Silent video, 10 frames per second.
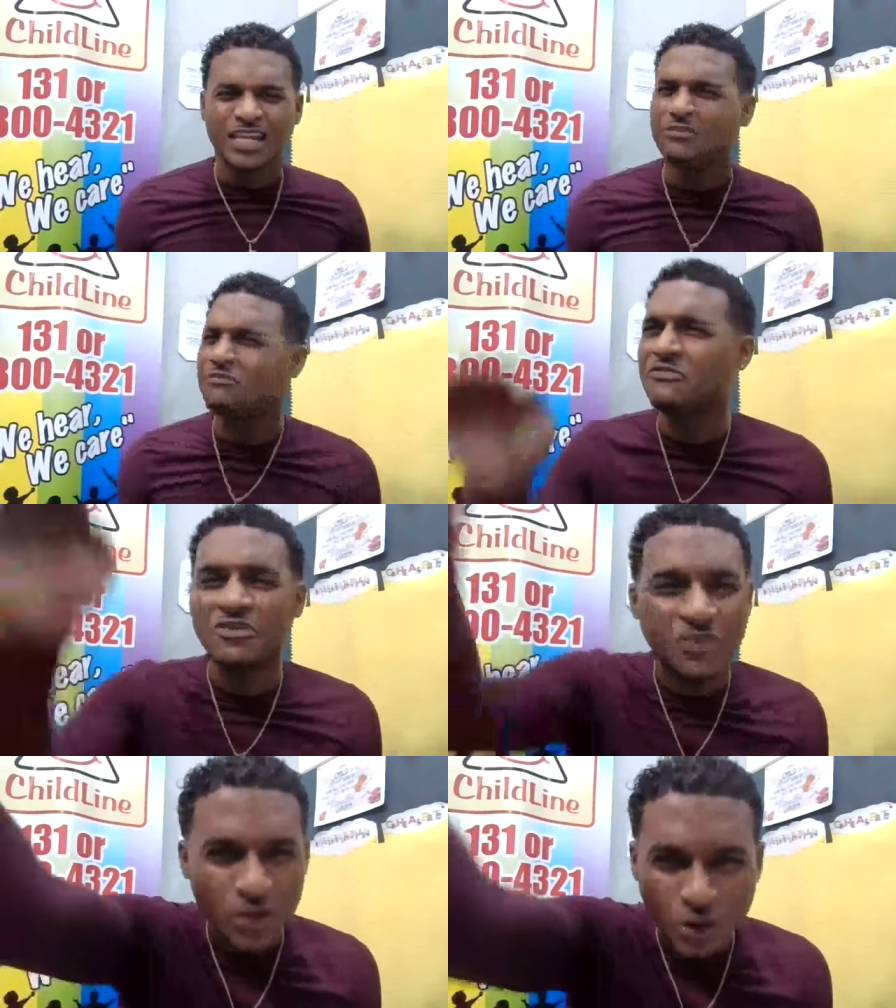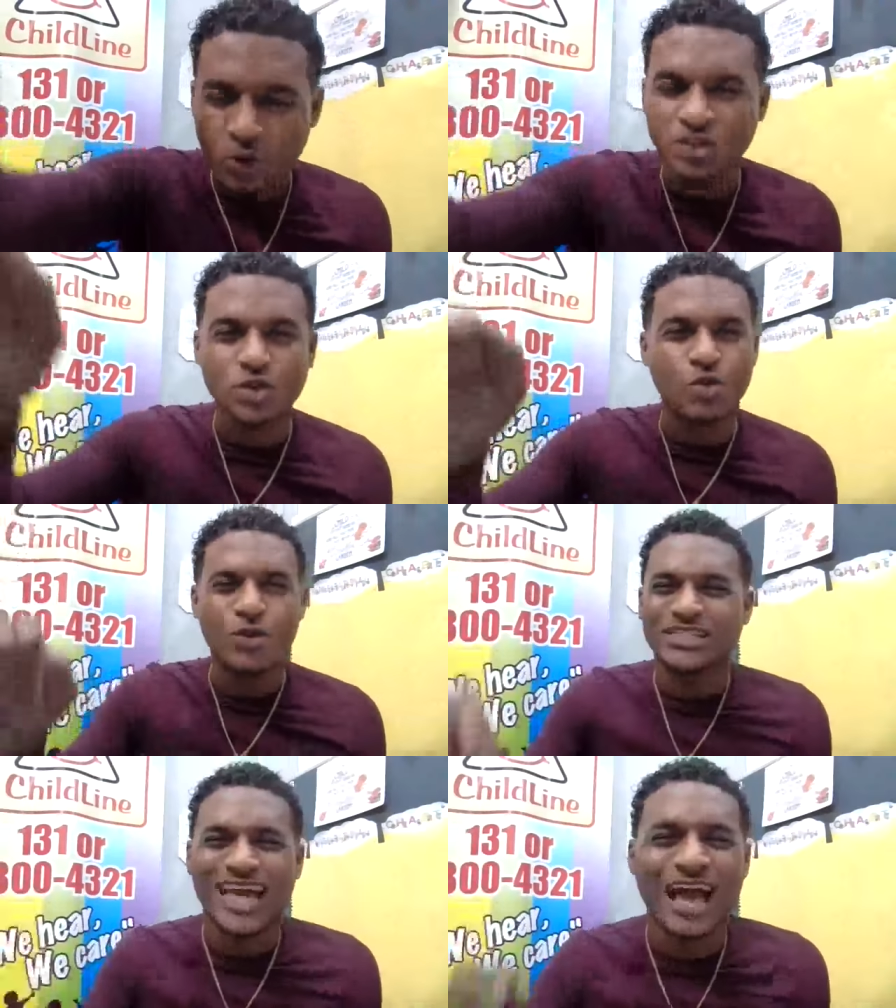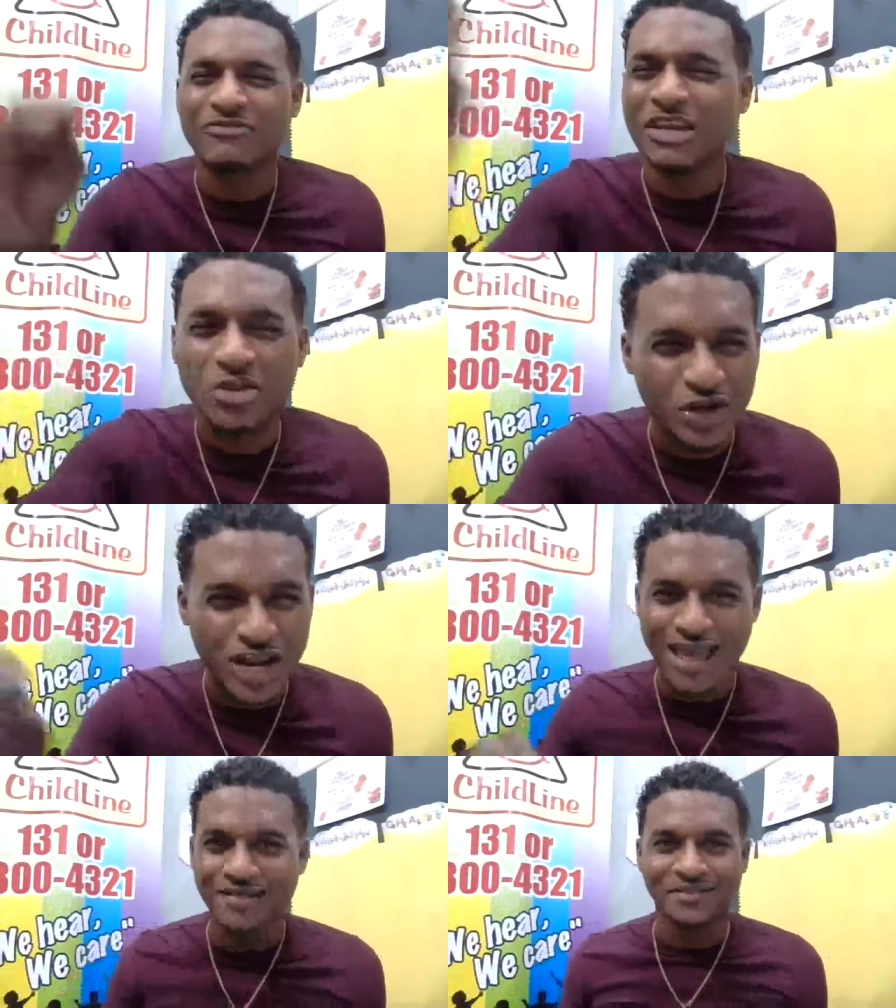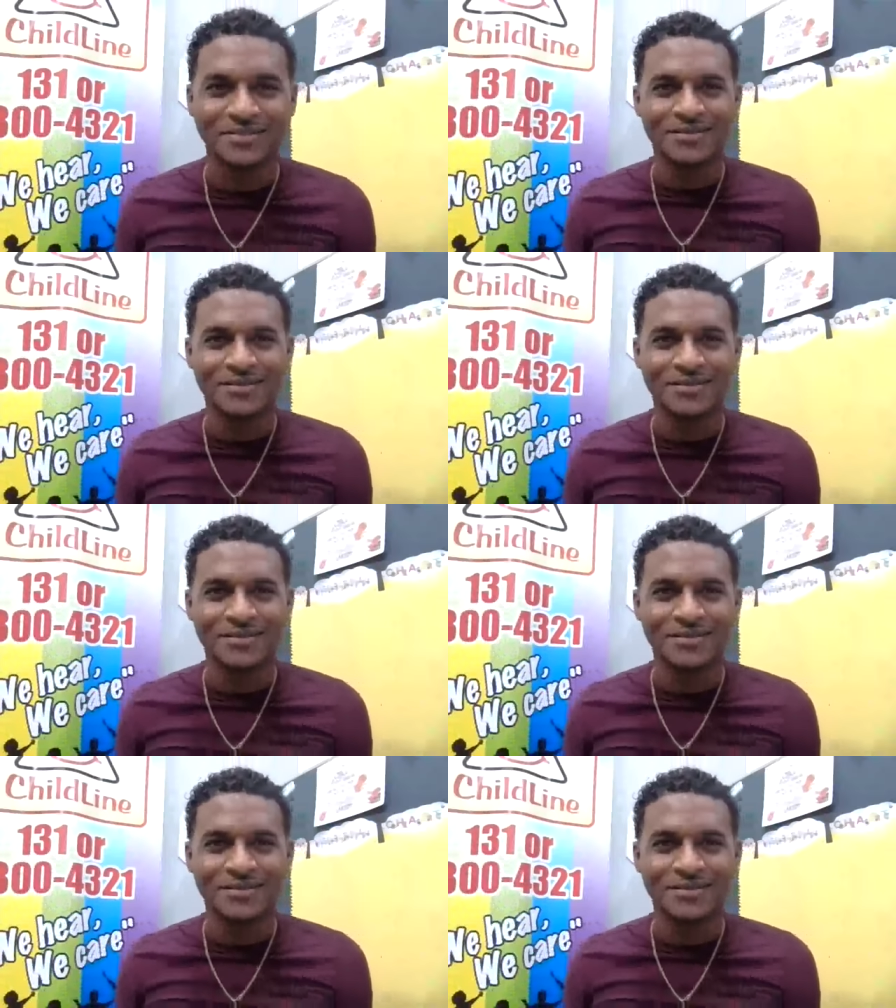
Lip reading: the further you're going to go into having good health,